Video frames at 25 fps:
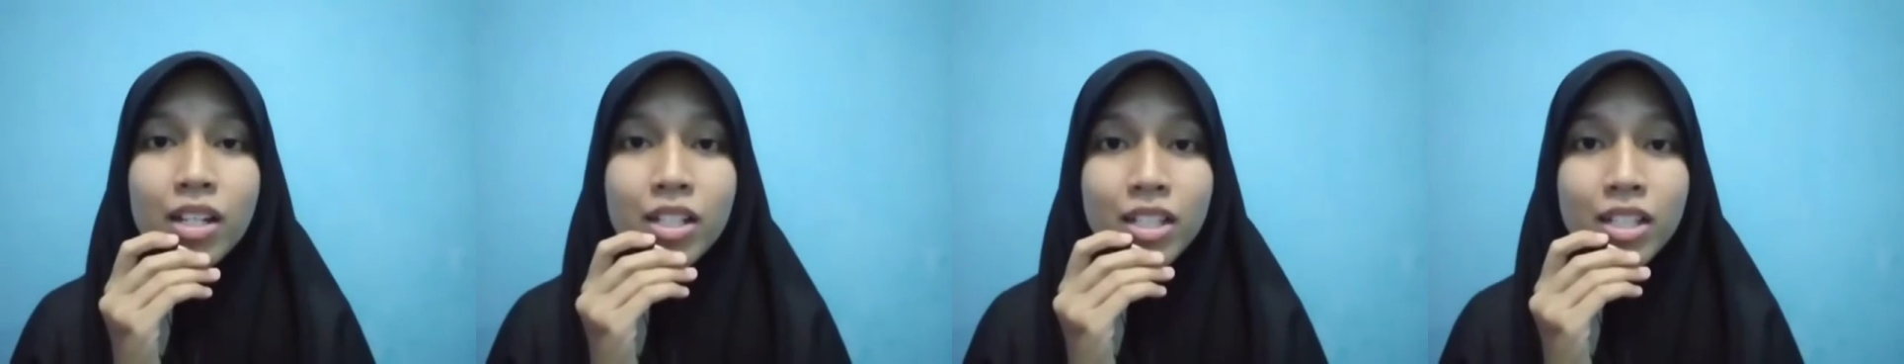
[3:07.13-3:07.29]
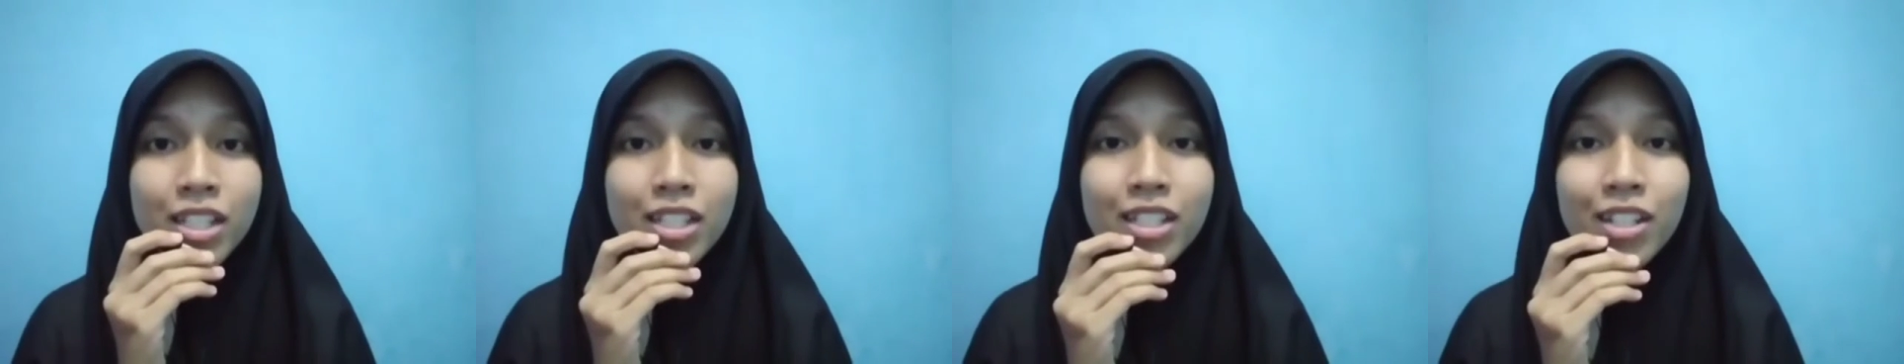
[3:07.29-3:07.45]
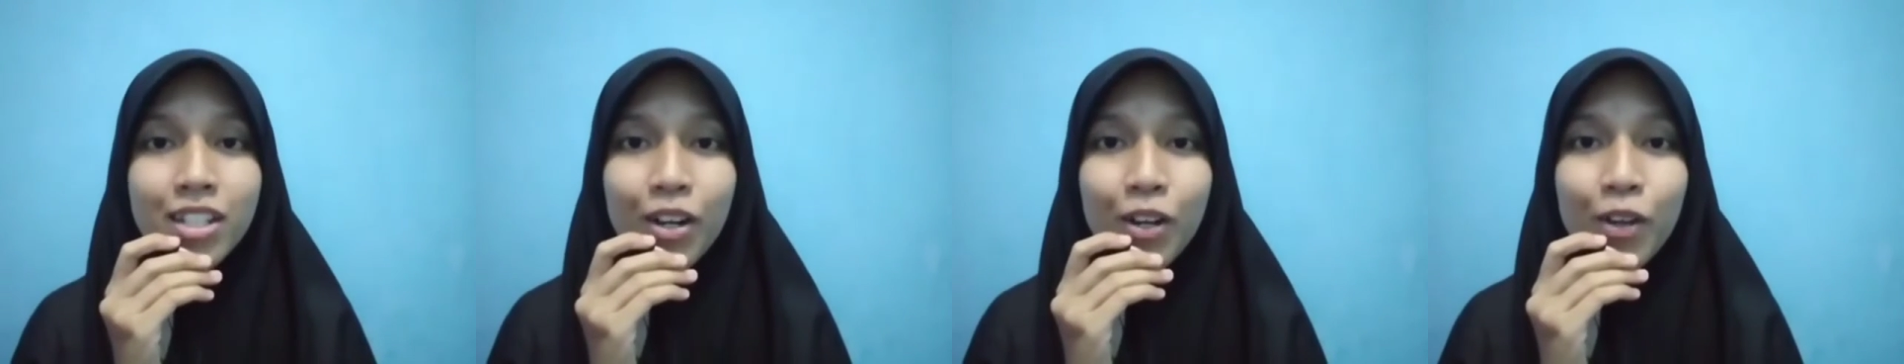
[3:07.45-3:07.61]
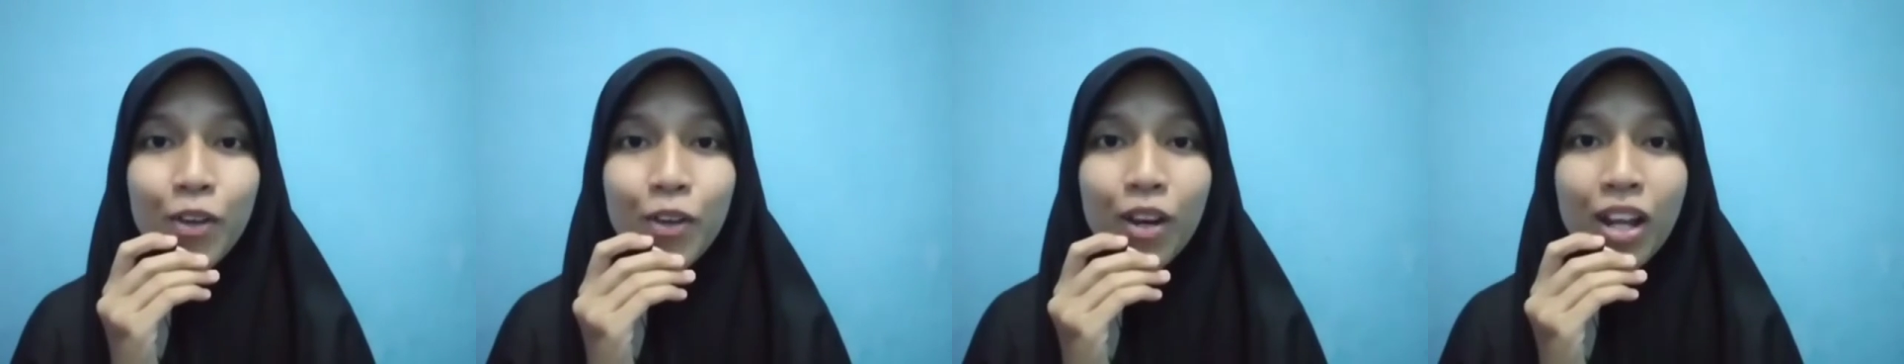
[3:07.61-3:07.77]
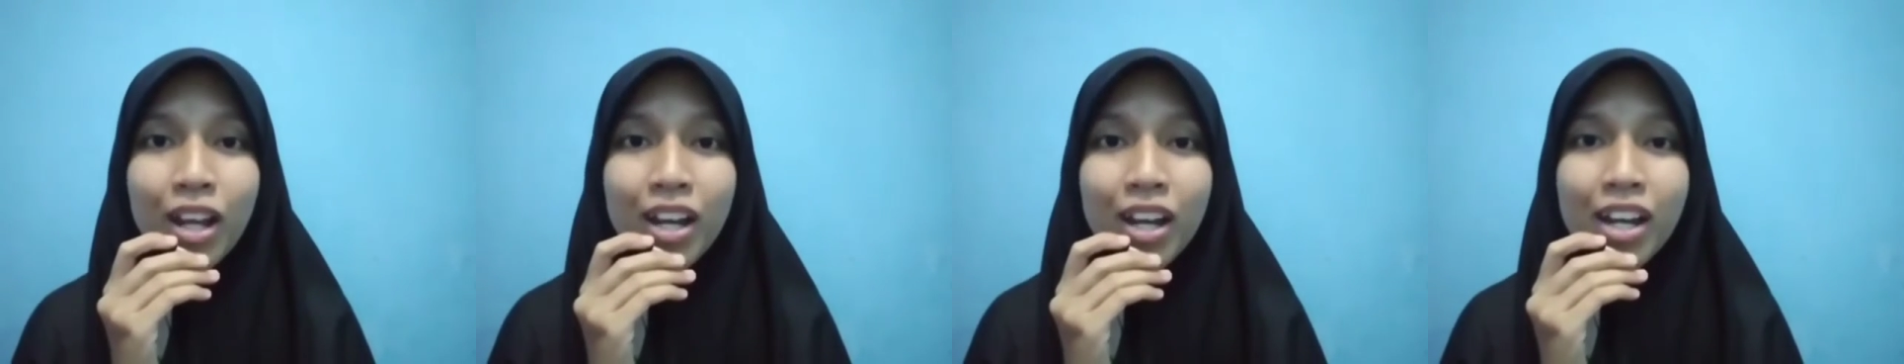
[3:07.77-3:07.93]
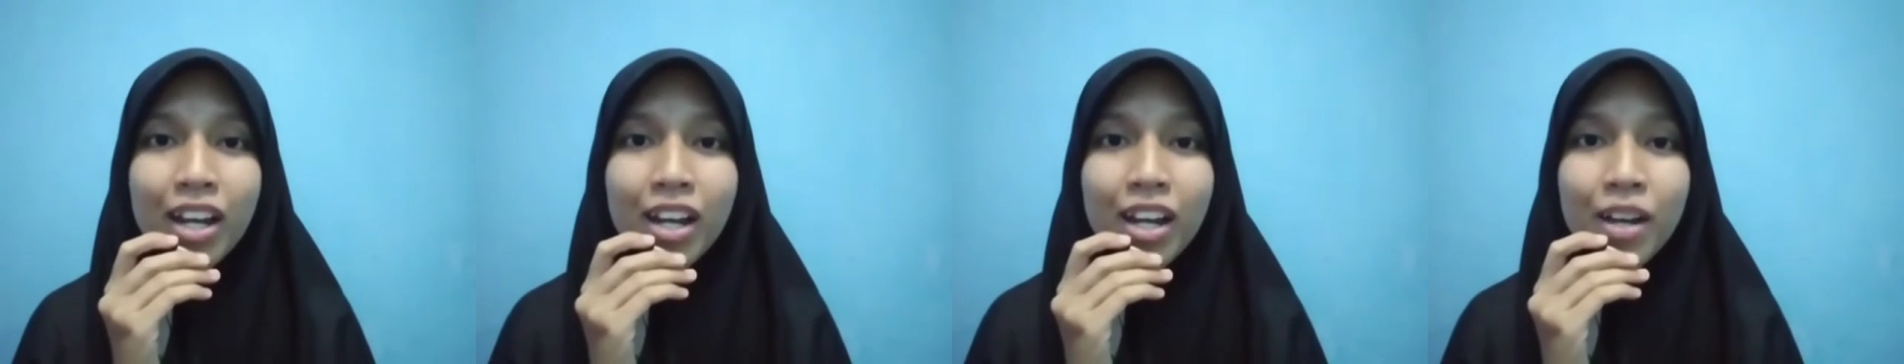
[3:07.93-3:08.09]
Sisra
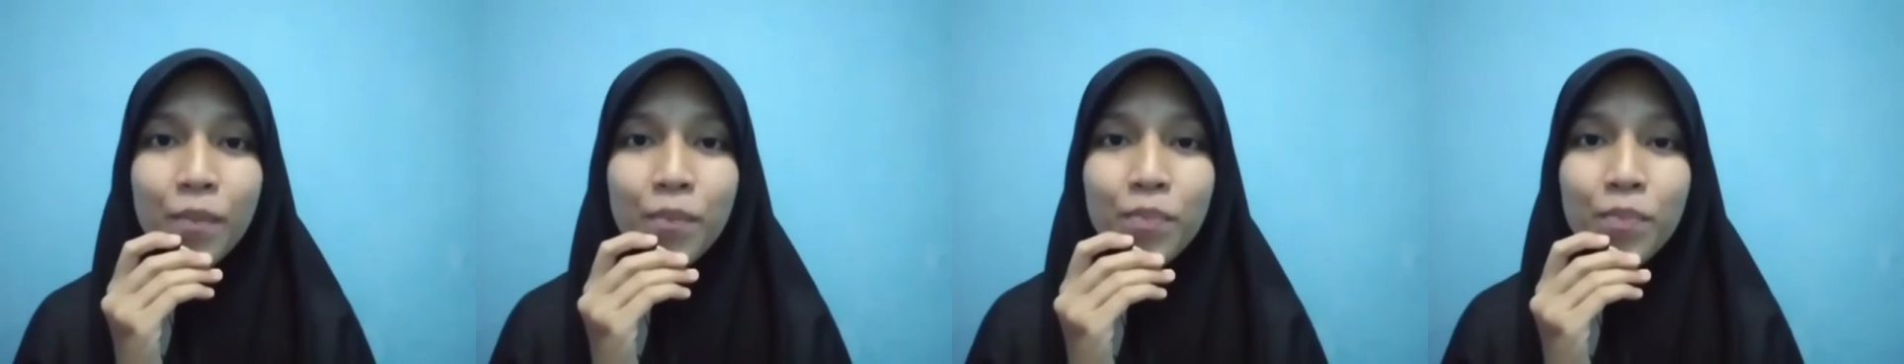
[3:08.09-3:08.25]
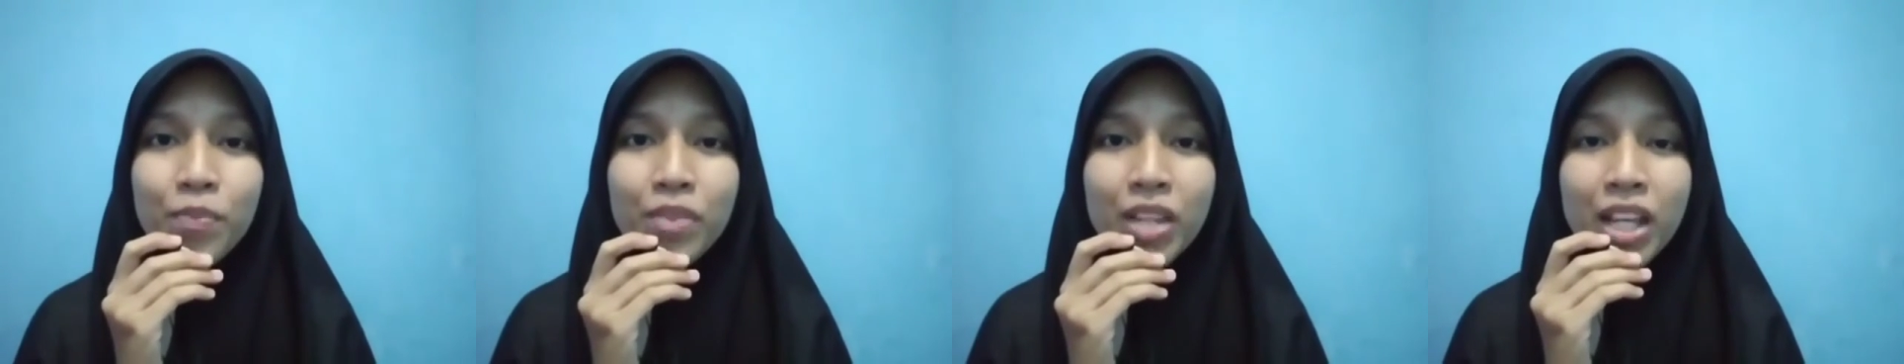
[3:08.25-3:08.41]
Yolanda.